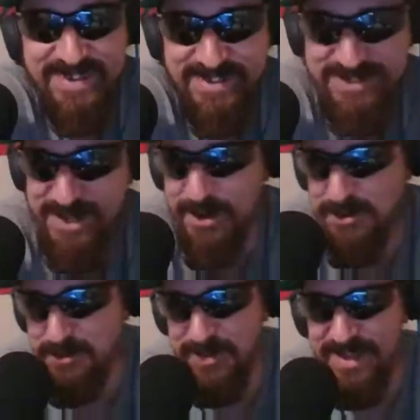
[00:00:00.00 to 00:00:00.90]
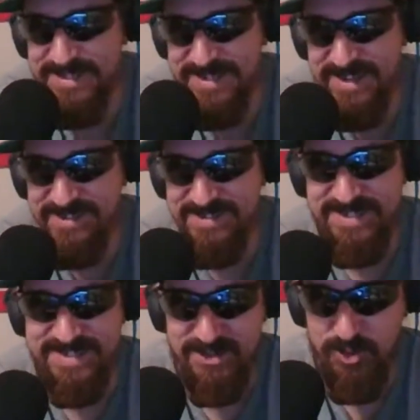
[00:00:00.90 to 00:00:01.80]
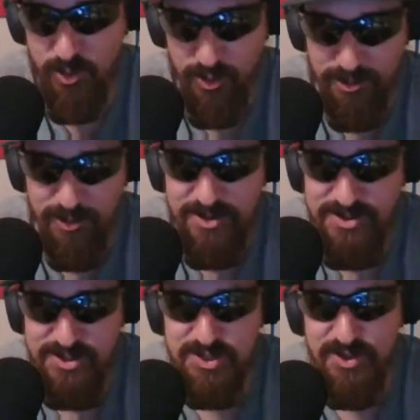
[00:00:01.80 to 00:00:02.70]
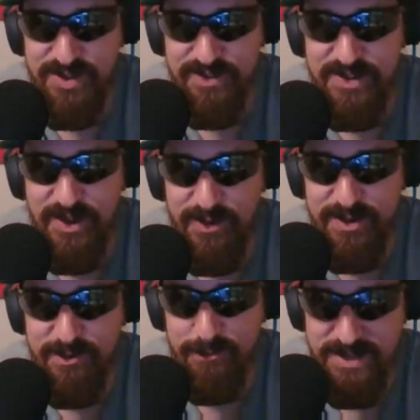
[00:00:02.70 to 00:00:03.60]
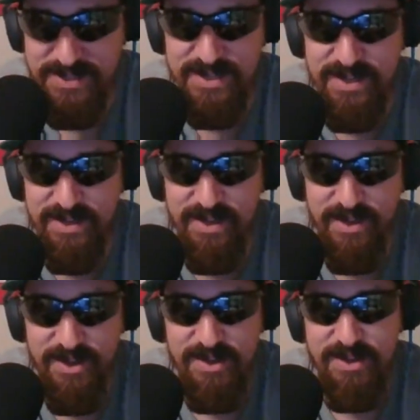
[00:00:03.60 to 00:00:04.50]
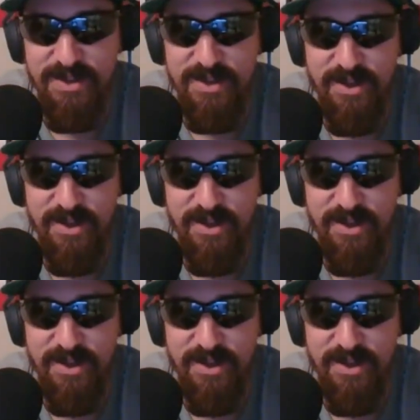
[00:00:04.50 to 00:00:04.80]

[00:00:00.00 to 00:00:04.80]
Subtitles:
you know how terrible that sounds? That sounds horrible. You just don't even know what you're missing. Like,